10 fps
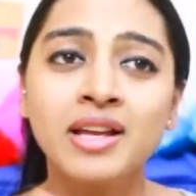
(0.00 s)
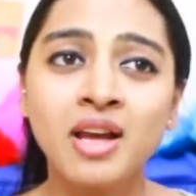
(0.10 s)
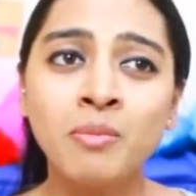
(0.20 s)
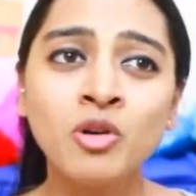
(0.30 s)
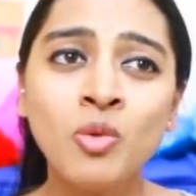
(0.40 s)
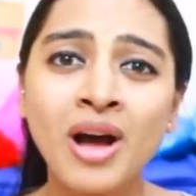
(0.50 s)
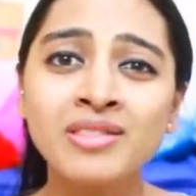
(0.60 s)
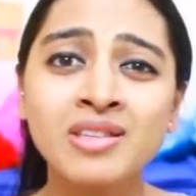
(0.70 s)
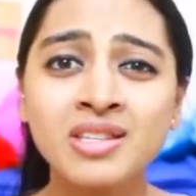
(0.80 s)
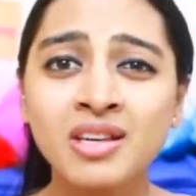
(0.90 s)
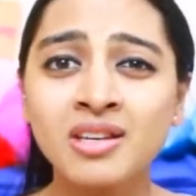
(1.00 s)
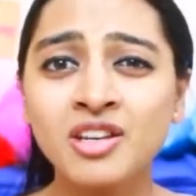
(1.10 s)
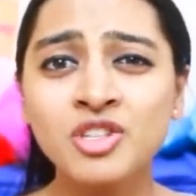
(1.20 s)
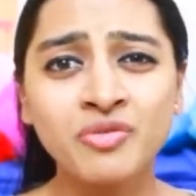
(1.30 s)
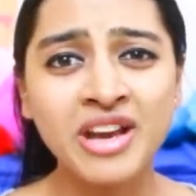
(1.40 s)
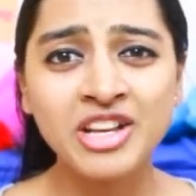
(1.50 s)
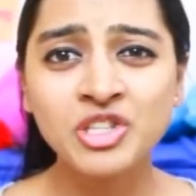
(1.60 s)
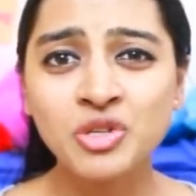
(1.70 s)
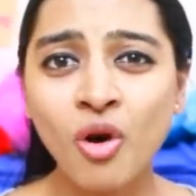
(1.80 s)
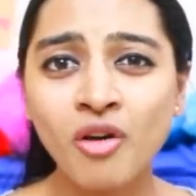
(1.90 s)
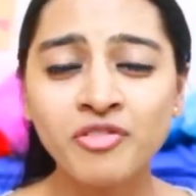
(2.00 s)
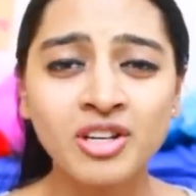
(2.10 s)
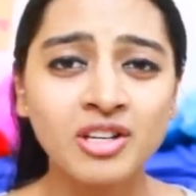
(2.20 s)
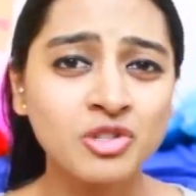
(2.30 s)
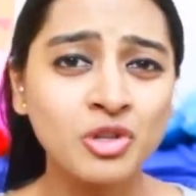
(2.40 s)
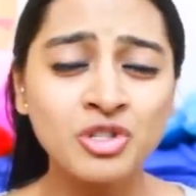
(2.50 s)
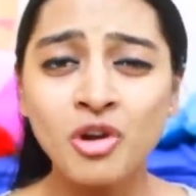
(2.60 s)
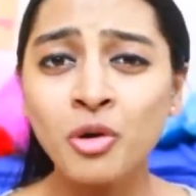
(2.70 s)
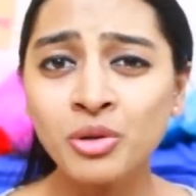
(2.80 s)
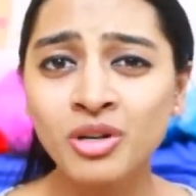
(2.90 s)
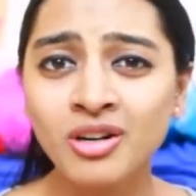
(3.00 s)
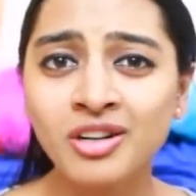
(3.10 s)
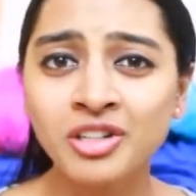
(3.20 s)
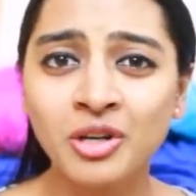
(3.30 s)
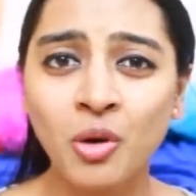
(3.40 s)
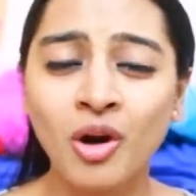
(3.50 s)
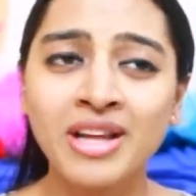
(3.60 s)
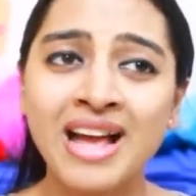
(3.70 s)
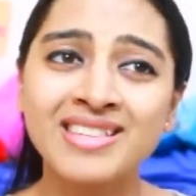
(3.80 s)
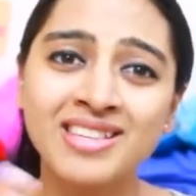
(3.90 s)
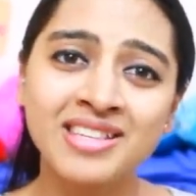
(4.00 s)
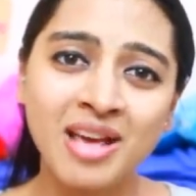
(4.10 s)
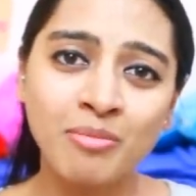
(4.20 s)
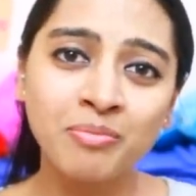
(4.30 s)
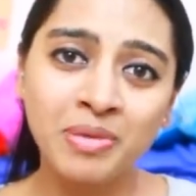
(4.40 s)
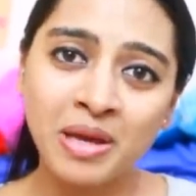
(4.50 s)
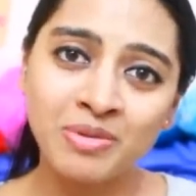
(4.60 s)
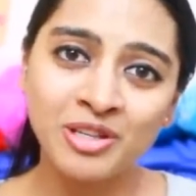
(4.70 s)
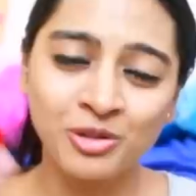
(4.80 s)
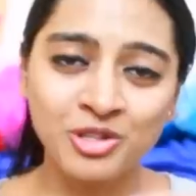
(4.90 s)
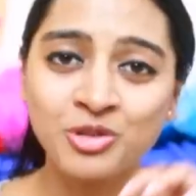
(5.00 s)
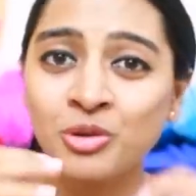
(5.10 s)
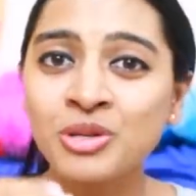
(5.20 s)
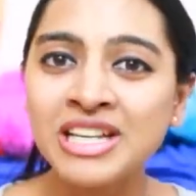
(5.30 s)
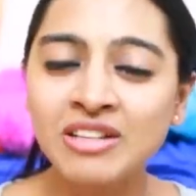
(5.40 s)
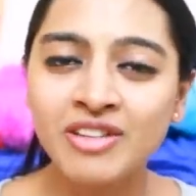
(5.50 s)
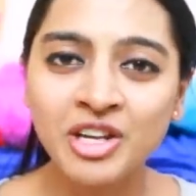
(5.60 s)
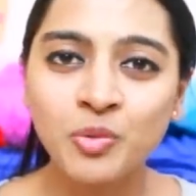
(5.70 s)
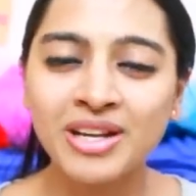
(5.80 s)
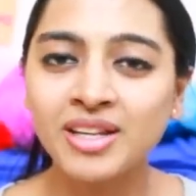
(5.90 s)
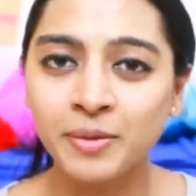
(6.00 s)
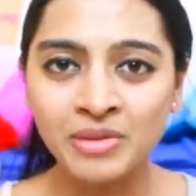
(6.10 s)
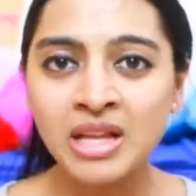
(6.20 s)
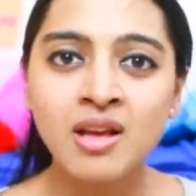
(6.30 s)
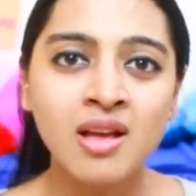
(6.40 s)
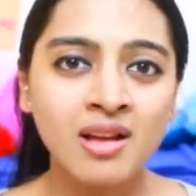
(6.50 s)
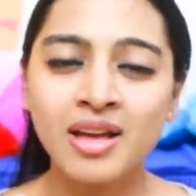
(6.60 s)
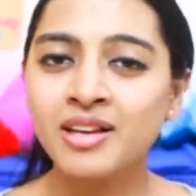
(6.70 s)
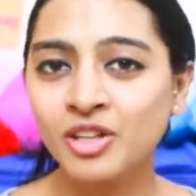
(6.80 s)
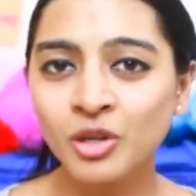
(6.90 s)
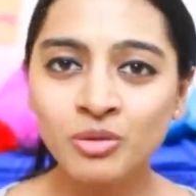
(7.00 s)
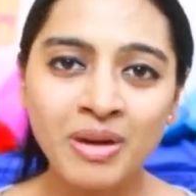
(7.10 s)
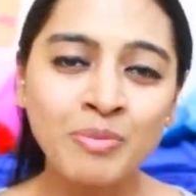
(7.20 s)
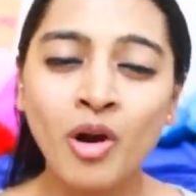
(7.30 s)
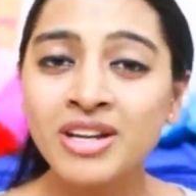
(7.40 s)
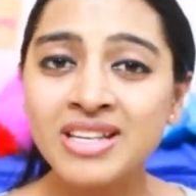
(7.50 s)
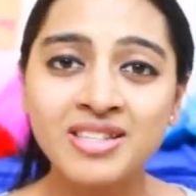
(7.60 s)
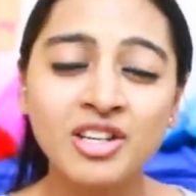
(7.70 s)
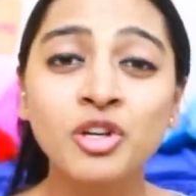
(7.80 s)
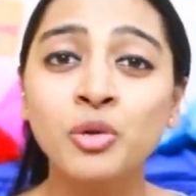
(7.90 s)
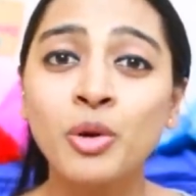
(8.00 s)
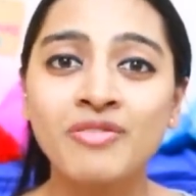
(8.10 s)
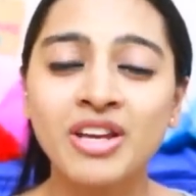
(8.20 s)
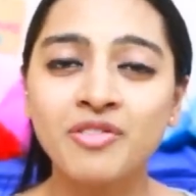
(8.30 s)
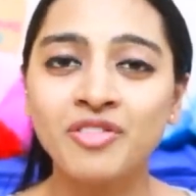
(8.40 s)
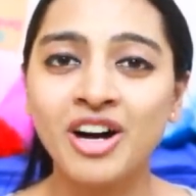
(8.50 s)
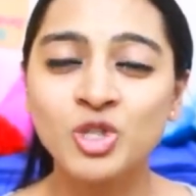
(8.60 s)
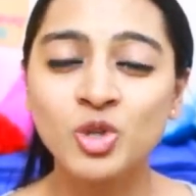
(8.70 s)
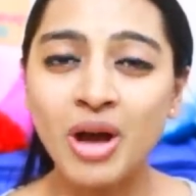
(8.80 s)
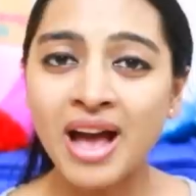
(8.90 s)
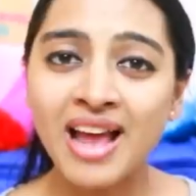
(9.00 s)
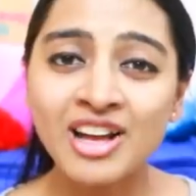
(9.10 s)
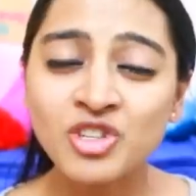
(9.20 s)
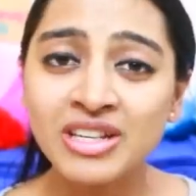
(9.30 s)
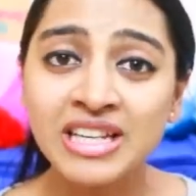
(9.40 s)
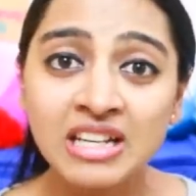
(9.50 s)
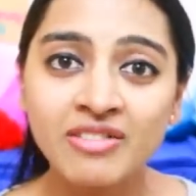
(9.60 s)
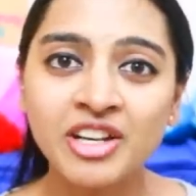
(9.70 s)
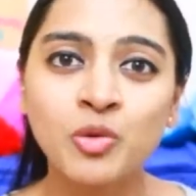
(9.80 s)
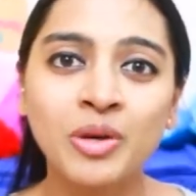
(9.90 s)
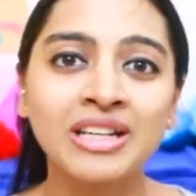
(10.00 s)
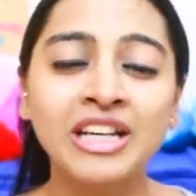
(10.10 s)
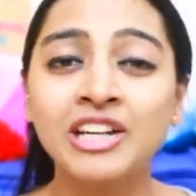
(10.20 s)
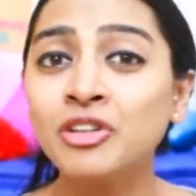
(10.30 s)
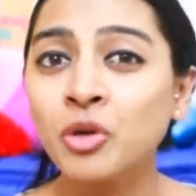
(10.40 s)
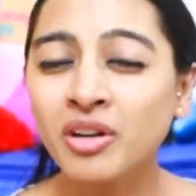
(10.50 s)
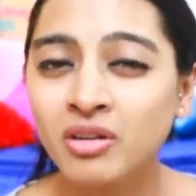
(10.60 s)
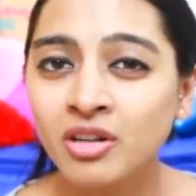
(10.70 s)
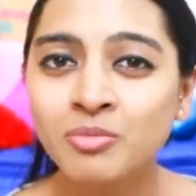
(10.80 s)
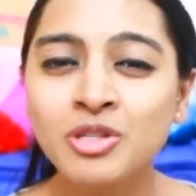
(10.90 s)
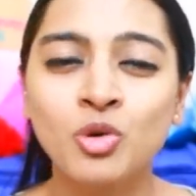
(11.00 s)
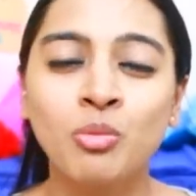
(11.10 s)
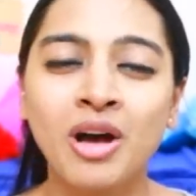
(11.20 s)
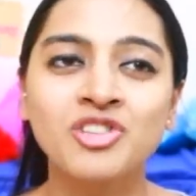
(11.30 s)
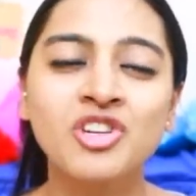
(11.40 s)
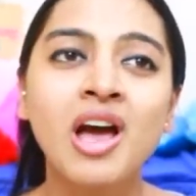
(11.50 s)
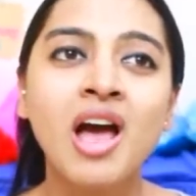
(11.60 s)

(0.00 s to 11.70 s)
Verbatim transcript: Number one, the skin is very soft, so it's not going to hurt a lot, and since I'm a baby, you know, it's going to heal very quickly. Like, you know, my body is still growing very fast, so I'll actually heal very quickly. It will not hurt me so much.